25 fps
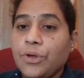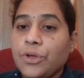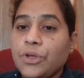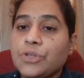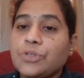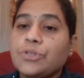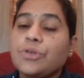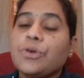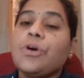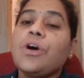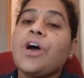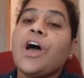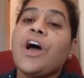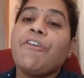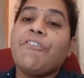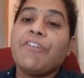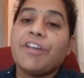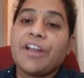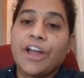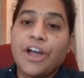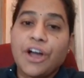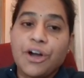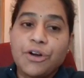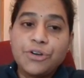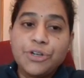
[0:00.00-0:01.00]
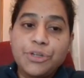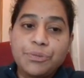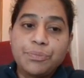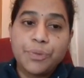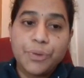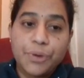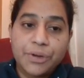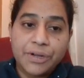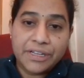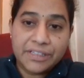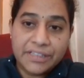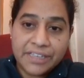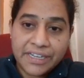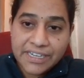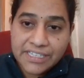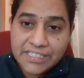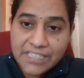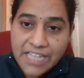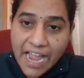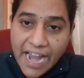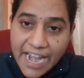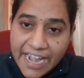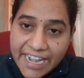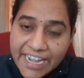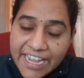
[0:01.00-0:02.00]
So our output, that is
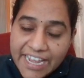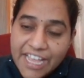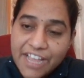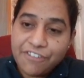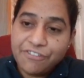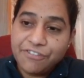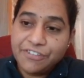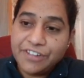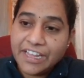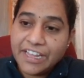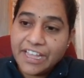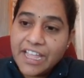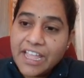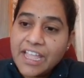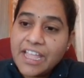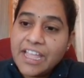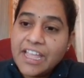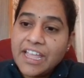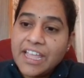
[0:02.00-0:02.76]
IDFT,